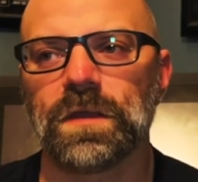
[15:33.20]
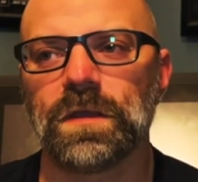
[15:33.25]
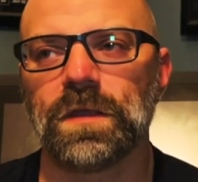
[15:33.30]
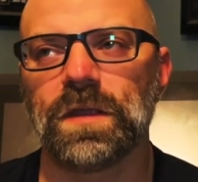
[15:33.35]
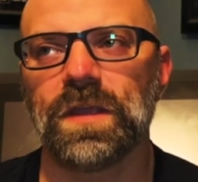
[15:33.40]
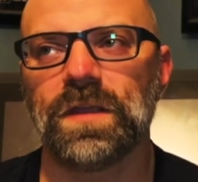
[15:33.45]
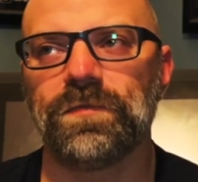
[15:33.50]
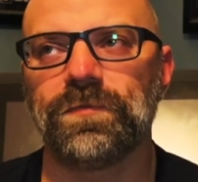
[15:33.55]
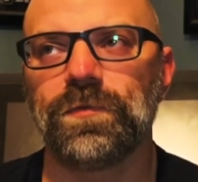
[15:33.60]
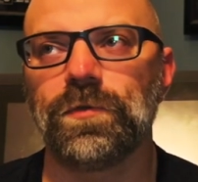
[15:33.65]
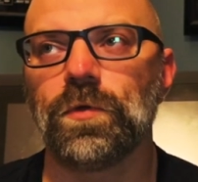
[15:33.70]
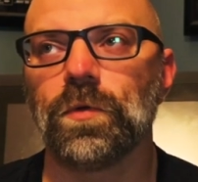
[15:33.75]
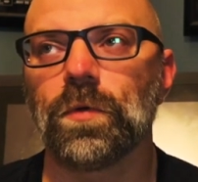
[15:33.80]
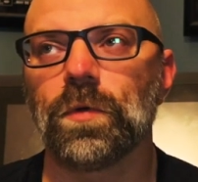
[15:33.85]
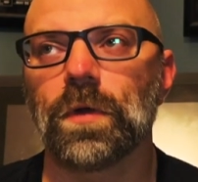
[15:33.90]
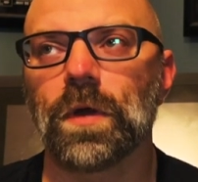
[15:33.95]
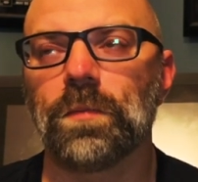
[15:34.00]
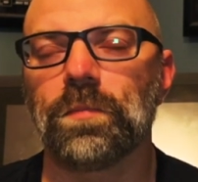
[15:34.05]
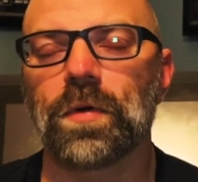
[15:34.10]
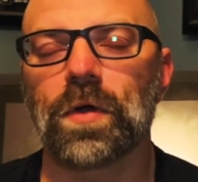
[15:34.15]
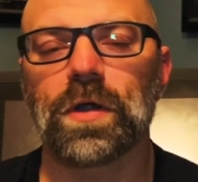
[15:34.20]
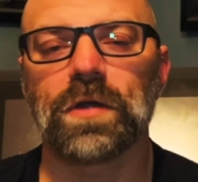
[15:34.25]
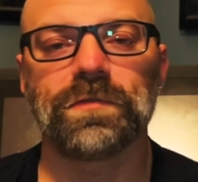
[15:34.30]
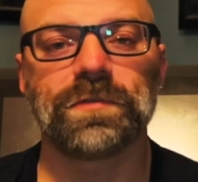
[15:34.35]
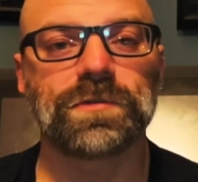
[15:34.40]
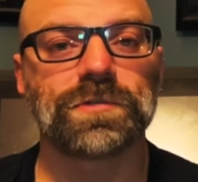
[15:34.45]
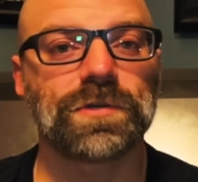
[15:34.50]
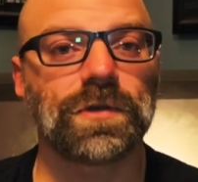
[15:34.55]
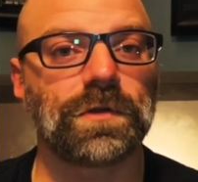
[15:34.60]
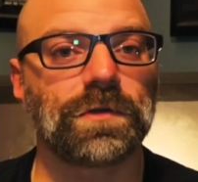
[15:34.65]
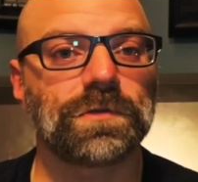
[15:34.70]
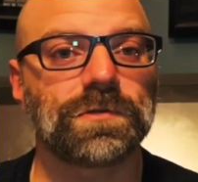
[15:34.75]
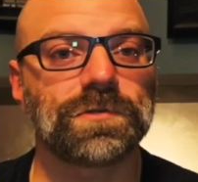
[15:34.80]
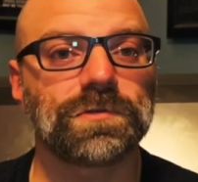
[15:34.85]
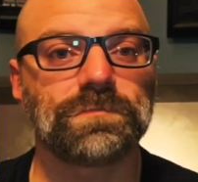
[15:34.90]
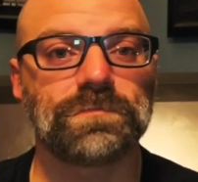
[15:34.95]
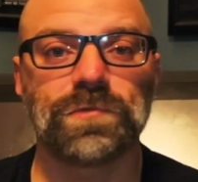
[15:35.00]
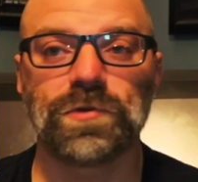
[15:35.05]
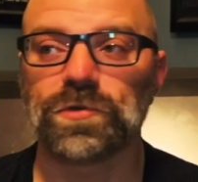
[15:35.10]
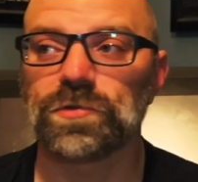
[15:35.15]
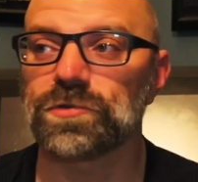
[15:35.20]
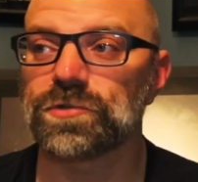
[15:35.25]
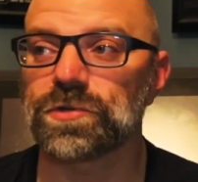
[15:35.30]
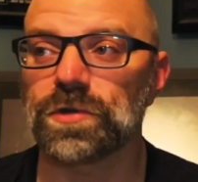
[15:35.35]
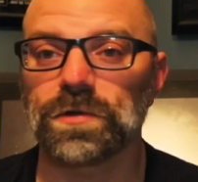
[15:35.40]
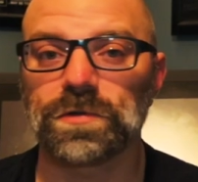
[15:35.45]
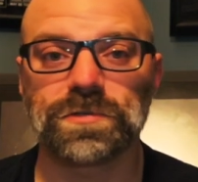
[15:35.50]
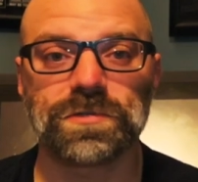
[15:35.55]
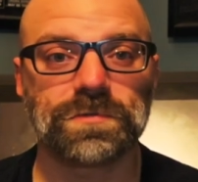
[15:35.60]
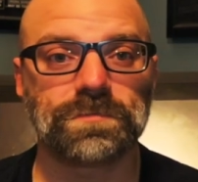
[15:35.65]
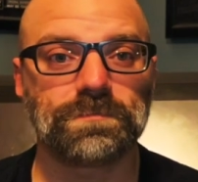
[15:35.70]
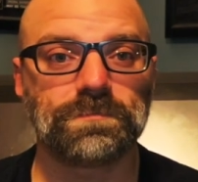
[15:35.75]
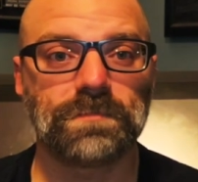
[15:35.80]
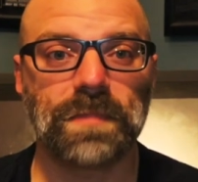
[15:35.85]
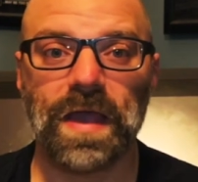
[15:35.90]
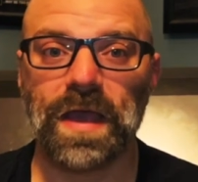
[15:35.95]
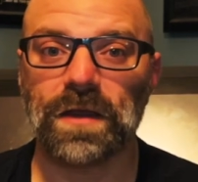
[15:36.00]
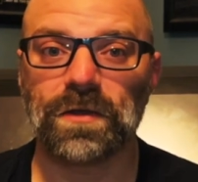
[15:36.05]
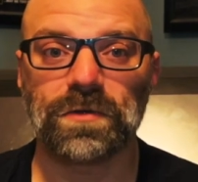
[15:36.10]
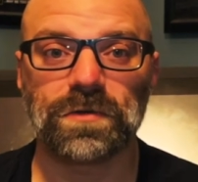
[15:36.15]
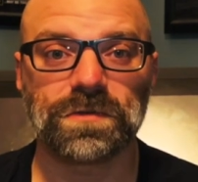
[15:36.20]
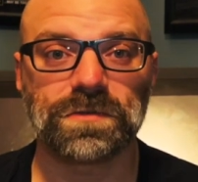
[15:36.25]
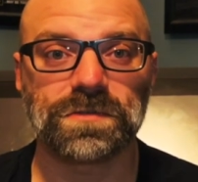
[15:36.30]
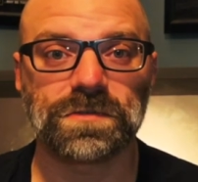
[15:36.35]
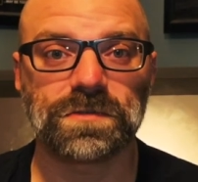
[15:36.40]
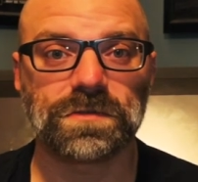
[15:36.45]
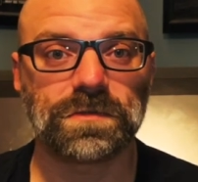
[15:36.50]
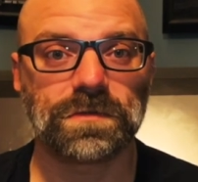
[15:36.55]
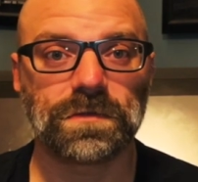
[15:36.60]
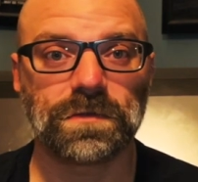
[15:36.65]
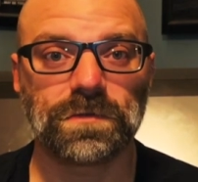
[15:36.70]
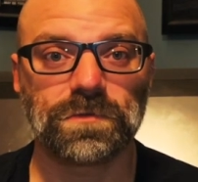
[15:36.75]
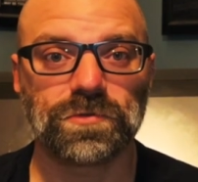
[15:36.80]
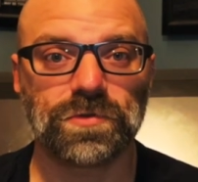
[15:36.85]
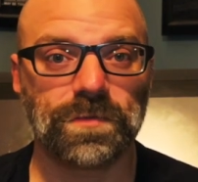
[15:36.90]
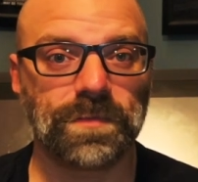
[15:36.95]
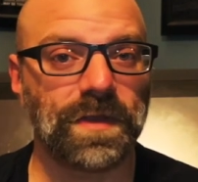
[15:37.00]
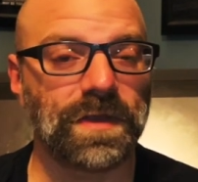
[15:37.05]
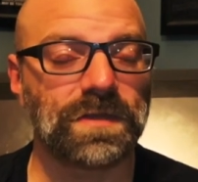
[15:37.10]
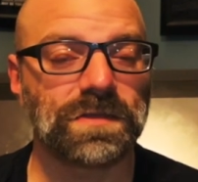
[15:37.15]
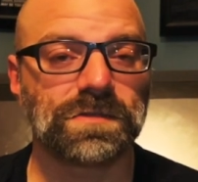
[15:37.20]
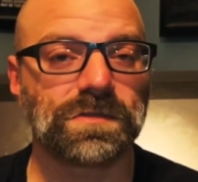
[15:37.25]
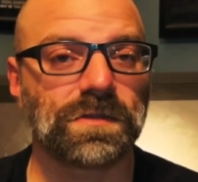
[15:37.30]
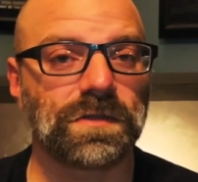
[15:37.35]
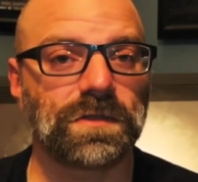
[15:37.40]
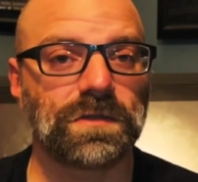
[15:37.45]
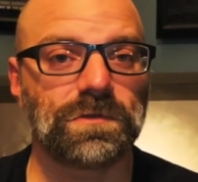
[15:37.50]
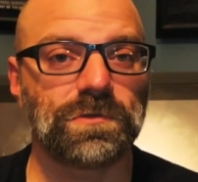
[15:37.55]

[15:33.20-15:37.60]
If you're a part of a church, your church matters tremendously.